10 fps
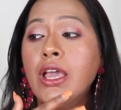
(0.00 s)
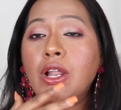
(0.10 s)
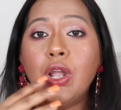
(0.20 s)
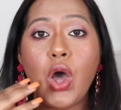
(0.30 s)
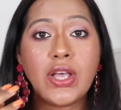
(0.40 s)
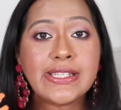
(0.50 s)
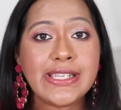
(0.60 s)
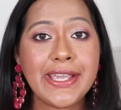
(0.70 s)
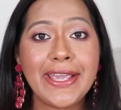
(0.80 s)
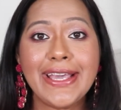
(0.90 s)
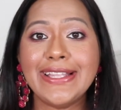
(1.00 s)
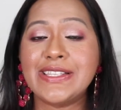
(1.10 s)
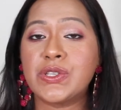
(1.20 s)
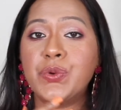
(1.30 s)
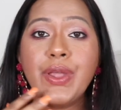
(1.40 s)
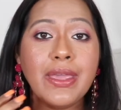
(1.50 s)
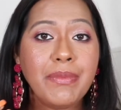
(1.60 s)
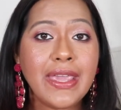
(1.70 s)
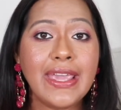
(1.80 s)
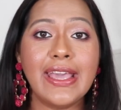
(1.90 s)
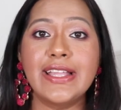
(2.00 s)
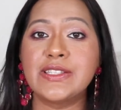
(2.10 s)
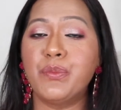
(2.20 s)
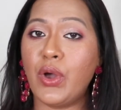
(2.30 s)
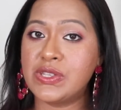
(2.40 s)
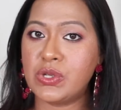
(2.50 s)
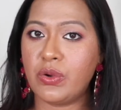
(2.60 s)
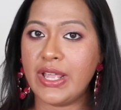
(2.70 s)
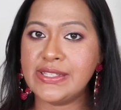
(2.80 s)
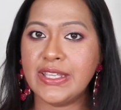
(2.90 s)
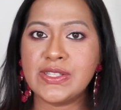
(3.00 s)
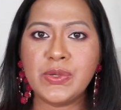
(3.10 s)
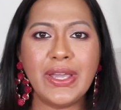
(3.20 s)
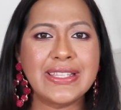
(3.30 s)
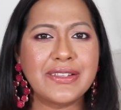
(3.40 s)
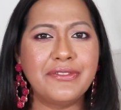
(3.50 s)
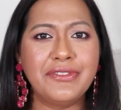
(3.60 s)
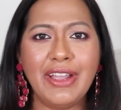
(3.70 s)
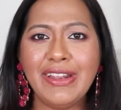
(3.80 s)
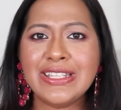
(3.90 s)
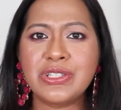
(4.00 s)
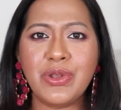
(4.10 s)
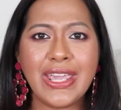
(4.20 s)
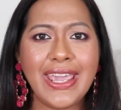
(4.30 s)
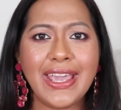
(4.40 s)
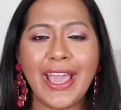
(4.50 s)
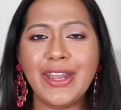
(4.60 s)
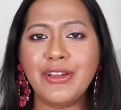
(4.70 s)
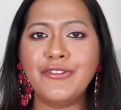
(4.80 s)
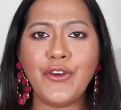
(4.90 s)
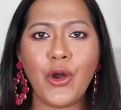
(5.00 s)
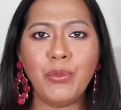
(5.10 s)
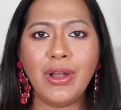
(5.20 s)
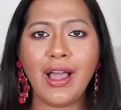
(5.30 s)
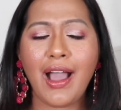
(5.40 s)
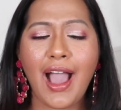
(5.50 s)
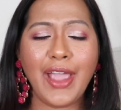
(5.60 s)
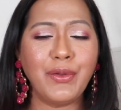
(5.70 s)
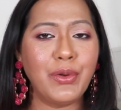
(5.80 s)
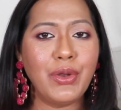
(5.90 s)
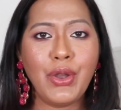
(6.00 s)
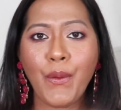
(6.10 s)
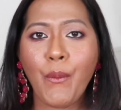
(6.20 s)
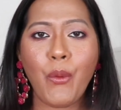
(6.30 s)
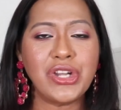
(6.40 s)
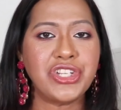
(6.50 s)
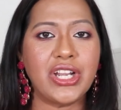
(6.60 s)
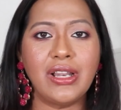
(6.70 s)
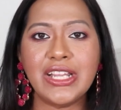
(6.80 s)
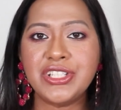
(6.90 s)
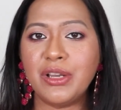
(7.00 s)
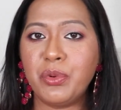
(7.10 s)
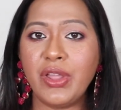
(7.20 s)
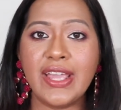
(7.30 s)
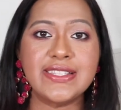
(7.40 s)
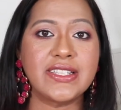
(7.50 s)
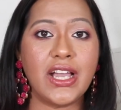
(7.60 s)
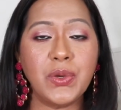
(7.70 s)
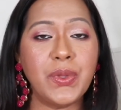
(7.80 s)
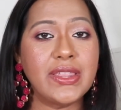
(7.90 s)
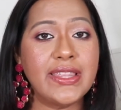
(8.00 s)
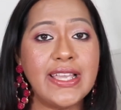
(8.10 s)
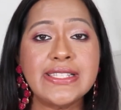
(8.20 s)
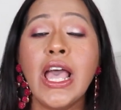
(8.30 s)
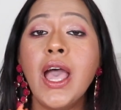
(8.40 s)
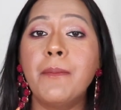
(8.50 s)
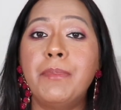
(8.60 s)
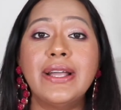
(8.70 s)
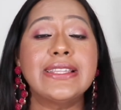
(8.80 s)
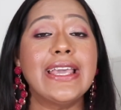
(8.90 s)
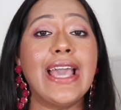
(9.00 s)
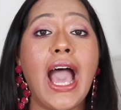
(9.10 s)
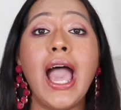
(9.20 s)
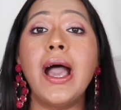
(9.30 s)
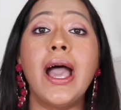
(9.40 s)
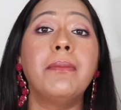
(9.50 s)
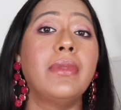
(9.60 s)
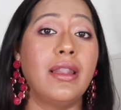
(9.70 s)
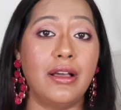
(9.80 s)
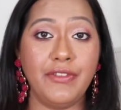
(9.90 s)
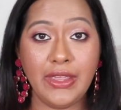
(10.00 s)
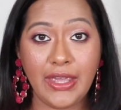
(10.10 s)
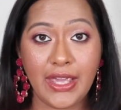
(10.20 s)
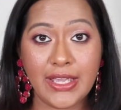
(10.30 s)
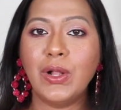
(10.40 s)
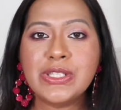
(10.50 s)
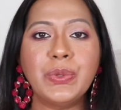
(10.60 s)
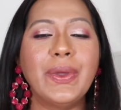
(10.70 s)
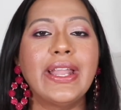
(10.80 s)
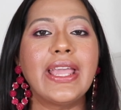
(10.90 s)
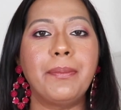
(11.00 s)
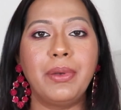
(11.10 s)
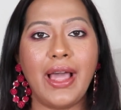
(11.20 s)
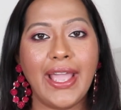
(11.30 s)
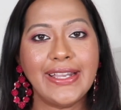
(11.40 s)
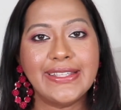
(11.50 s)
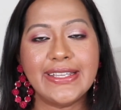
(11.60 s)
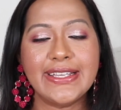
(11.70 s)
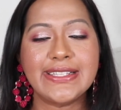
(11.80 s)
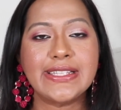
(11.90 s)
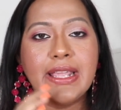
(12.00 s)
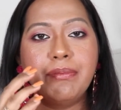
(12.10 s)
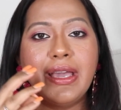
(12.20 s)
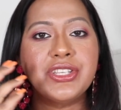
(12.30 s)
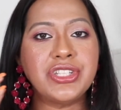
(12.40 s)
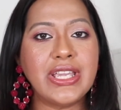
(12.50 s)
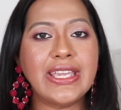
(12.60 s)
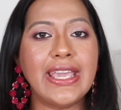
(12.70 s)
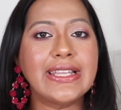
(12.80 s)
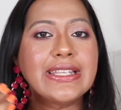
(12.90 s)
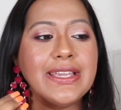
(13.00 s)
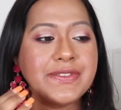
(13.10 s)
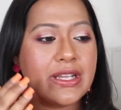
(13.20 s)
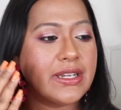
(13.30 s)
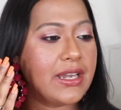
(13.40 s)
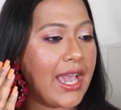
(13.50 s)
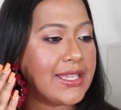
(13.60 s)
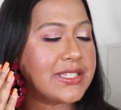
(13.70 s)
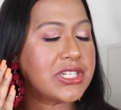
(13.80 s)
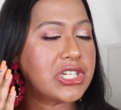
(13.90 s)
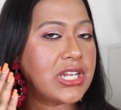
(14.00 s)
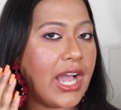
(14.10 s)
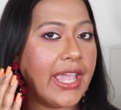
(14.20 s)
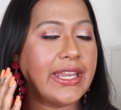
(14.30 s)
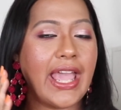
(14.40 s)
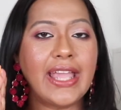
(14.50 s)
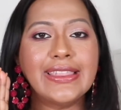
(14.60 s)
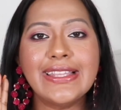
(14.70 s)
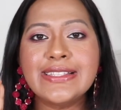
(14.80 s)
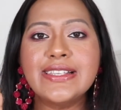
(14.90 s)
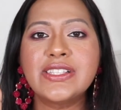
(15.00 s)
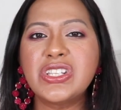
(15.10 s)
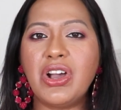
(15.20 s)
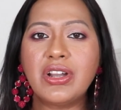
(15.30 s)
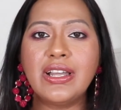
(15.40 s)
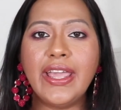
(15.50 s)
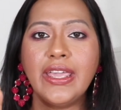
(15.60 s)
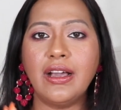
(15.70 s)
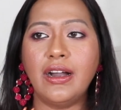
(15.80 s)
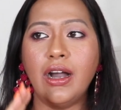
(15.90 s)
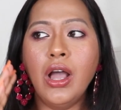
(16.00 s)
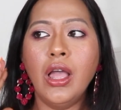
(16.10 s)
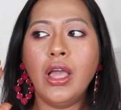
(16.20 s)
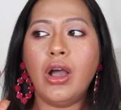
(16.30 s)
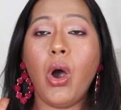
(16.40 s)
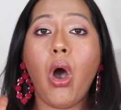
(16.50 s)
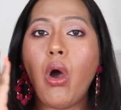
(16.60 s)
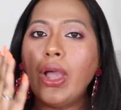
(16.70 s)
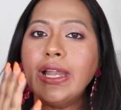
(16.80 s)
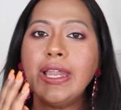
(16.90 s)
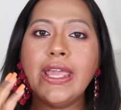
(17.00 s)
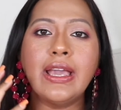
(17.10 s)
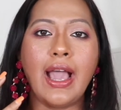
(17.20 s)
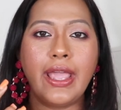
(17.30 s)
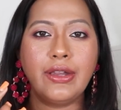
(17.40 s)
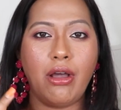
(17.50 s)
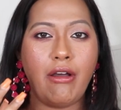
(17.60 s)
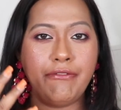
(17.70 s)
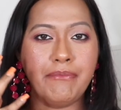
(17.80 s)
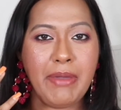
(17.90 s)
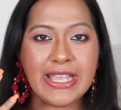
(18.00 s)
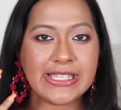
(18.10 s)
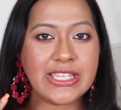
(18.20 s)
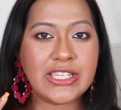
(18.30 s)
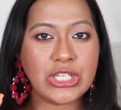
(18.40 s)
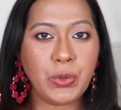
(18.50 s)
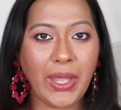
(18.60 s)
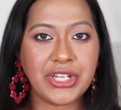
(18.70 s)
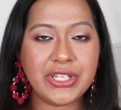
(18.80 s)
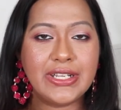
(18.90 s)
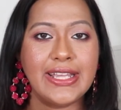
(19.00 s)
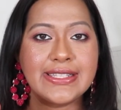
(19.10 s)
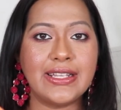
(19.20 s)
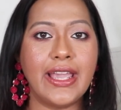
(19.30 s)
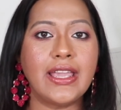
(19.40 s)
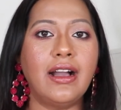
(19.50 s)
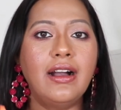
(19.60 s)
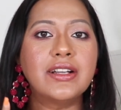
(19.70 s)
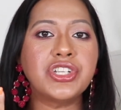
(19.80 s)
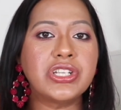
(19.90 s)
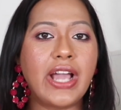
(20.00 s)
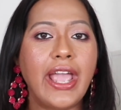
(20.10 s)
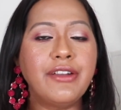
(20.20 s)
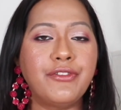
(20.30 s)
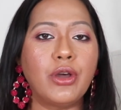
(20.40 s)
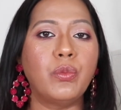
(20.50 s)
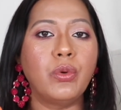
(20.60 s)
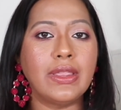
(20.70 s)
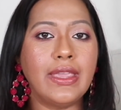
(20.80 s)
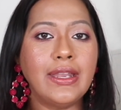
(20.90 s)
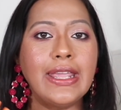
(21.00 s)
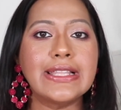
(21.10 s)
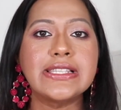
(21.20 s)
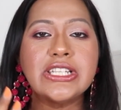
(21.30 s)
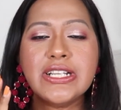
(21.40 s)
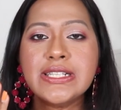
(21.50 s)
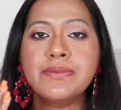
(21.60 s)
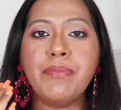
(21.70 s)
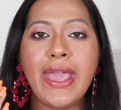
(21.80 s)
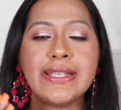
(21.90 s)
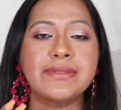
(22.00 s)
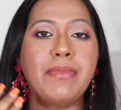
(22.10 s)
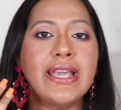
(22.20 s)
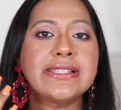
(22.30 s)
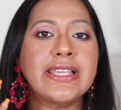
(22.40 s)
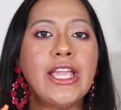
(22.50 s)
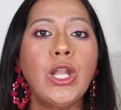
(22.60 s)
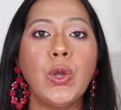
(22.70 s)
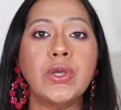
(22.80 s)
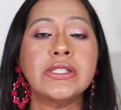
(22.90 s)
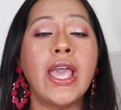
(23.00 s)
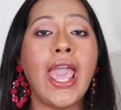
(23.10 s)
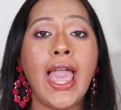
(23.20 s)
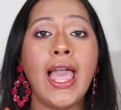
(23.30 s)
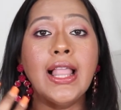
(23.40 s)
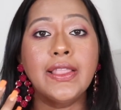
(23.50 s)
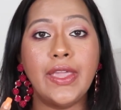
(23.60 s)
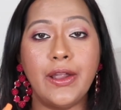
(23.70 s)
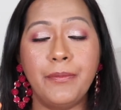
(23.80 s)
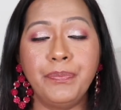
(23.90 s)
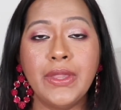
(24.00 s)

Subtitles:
glossy, it's creamy, it's moisturizing. So it's a very tricky kind of formula. I don't know what Charlotte Tilbury has done with this, but I am loving it. Also, when I applied this in my cheek, it gives a nice shine, and this is not like a oily kind of pasty situation. It's like a shine from within. It just makes my skin looks healthier.